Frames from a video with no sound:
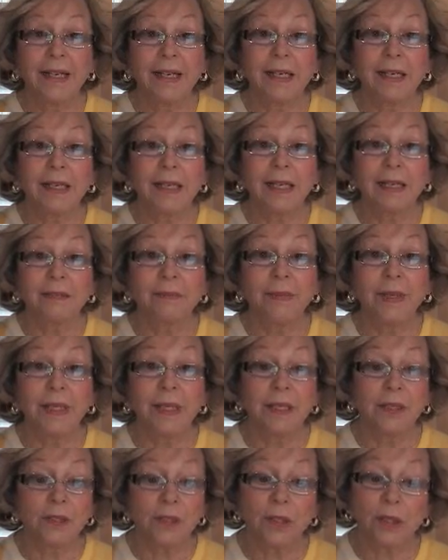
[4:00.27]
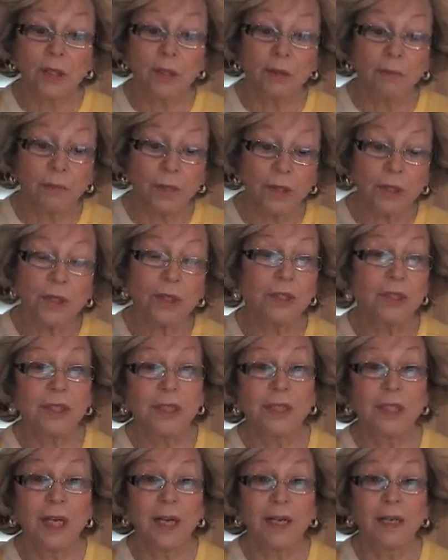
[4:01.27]
it led me into the commercial
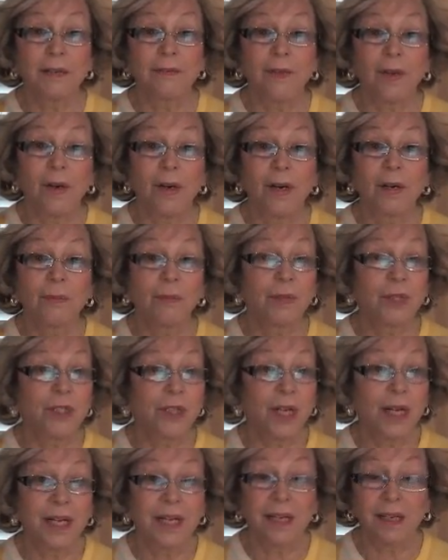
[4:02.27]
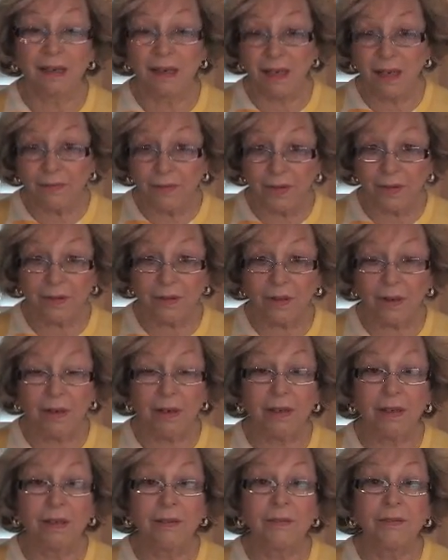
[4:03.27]
side of art, which I had never
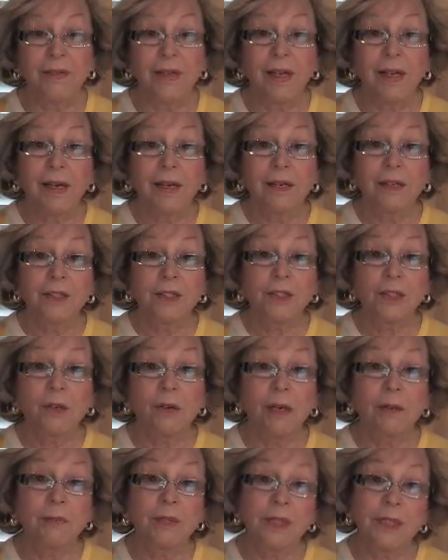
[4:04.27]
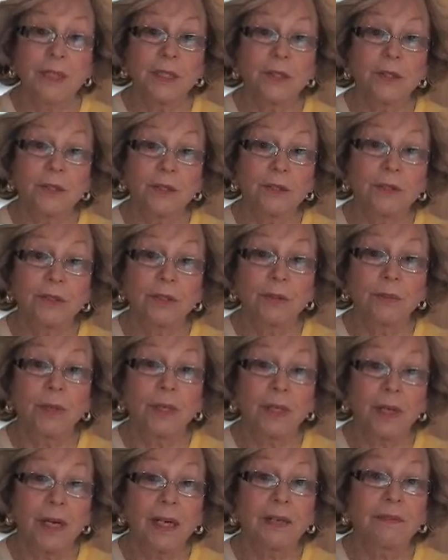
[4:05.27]
thought of. So I was introduced to
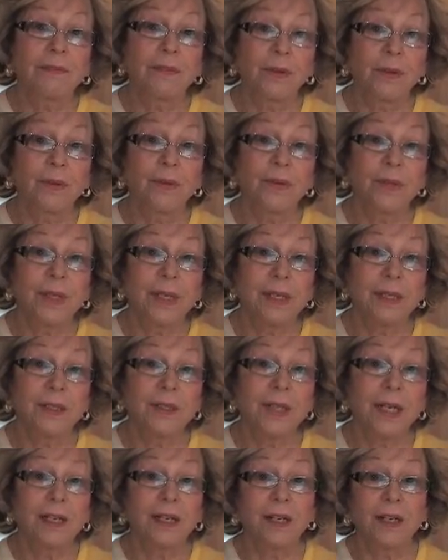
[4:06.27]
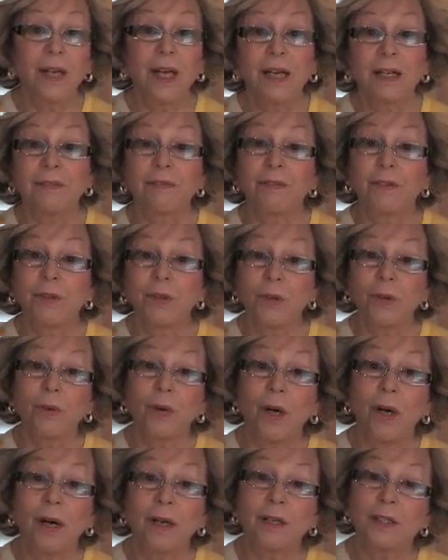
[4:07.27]
a lot of new things and a lot of new
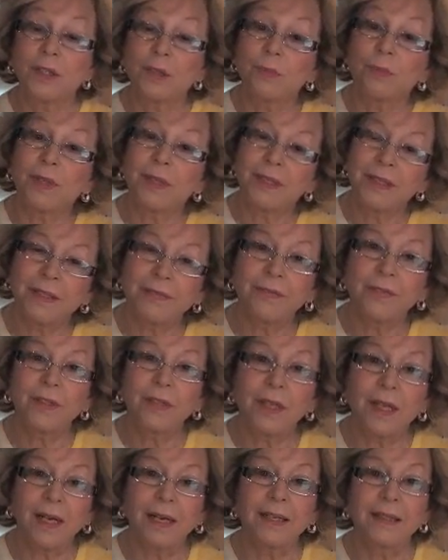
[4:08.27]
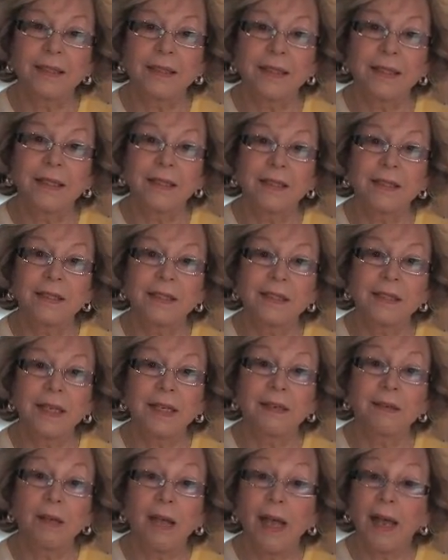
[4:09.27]
artists with different ideas,
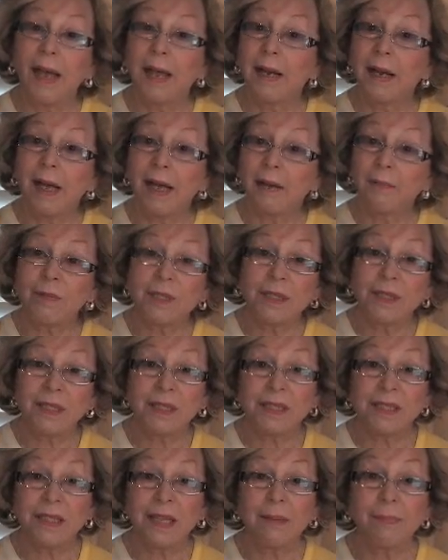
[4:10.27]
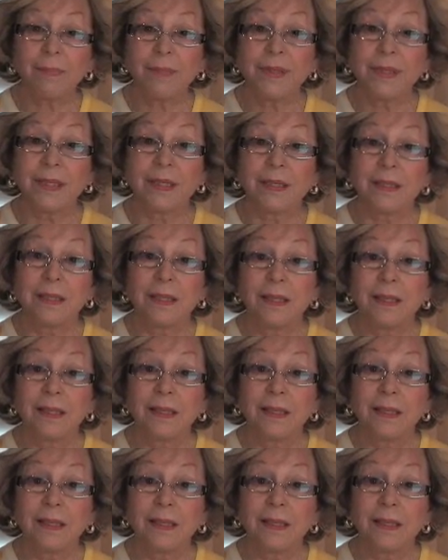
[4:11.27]
and I was accepted.